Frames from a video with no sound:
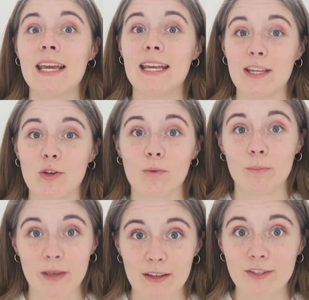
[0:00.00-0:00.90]
in your
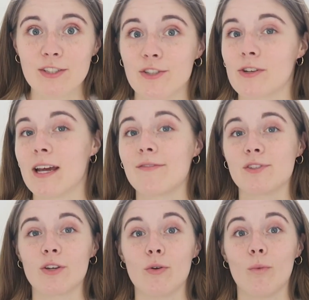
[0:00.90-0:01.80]
bills. You don't have
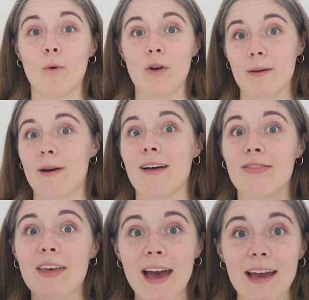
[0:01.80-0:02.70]
to worry
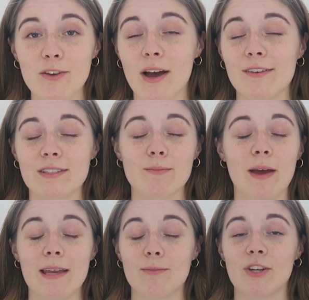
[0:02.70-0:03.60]
about that. Your housing
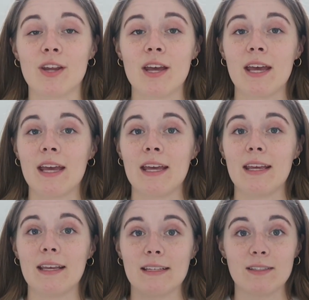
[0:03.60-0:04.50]
payment
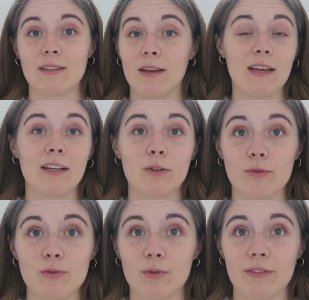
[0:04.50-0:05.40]
it
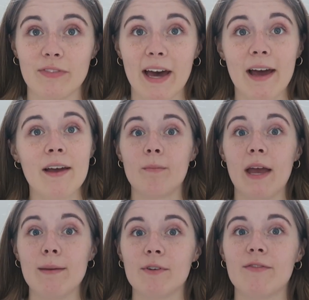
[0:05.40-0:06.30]
includes all of that.
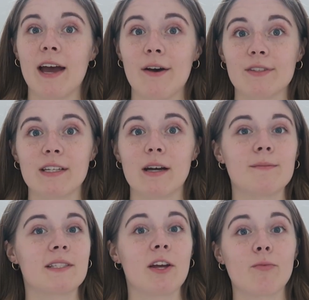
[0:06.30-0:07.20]
Payment for housing
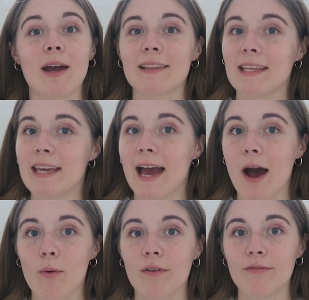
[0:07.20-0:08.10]
comes directly
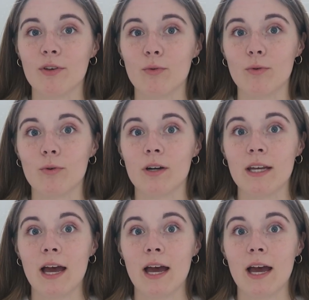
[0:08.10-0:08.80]
out of your